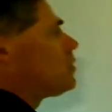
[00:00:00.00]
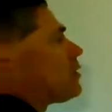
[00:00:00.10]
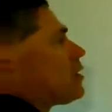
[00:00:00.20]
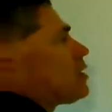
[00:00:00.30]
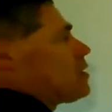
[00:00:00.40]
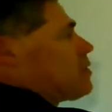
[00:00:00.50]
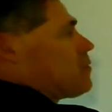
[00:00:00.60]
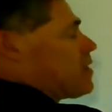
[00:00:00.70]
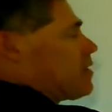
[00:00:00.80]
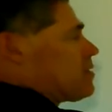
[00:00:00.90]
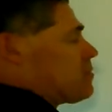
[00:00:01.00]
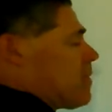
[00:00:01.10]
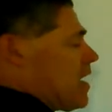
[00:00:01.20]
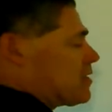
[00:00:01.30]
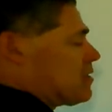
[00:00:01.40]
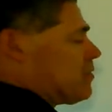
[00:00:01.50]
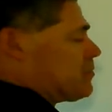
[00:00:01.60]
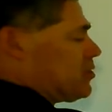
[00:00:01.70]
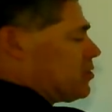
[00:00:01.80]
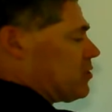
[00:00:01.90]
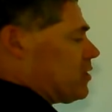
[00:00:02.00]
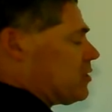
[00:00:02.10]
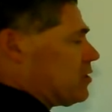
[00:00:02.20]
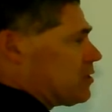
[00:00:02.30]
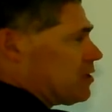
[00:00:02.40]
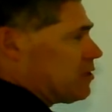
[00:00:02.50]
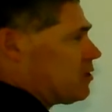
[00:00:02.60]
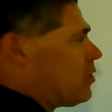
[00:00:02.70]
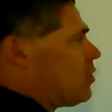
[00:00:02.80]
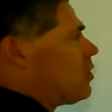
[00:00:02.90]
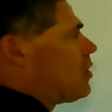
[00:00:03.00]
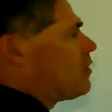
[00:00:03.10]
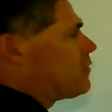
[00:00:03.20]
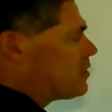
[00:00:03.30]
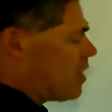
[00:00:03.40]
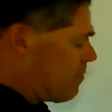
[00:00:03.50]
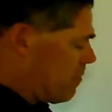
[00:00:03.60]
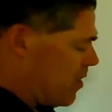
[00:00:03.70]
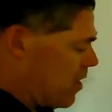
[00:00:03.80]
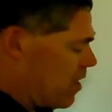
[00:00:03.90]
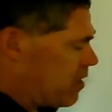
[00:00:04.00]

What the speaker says: right? We got those maximum shear stresses on the top and bottom.